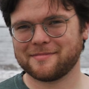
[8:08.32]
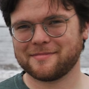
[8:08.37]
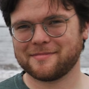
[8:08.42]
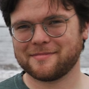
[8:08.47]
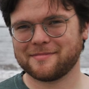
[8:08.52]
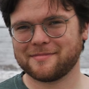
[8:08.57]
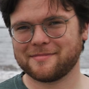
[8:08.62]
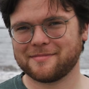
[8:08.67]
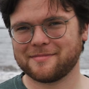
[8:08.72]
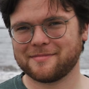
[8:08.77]

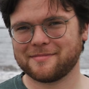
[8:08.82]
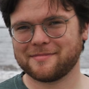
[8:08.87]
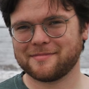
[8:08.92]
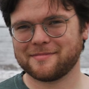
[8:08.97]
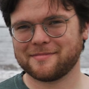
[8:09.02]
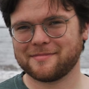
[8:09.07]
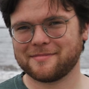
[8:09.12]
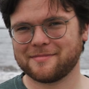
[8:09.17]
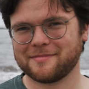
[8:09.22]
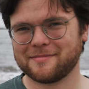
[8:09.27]

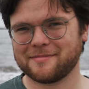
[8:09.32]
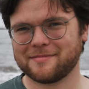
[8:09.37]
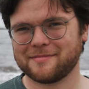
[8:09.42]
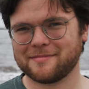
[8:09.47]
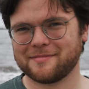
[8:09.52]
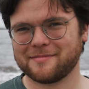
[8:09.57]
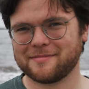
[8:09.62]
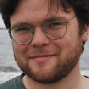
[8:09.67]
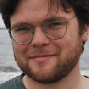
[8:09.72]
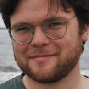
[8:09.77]

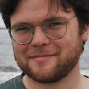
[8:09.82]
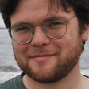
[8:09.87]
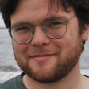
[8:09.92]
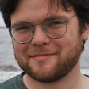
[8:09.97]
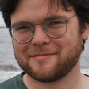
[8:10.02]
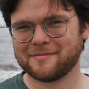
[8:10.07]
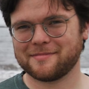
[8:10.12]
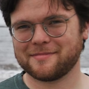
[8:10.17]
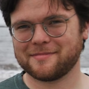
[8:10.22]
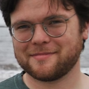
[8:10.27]

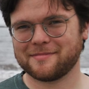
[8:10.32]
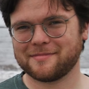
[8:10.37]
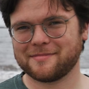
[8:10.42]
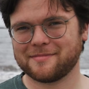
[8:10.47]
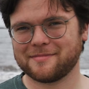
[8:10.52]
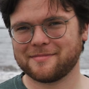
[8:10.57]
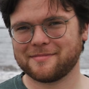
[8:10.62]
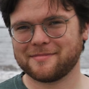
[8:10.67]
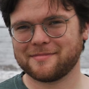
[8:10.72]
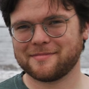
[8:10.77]

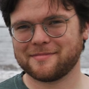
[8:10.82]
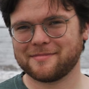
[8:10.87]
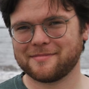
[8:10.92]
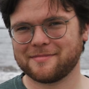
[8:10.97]
Nothing is said.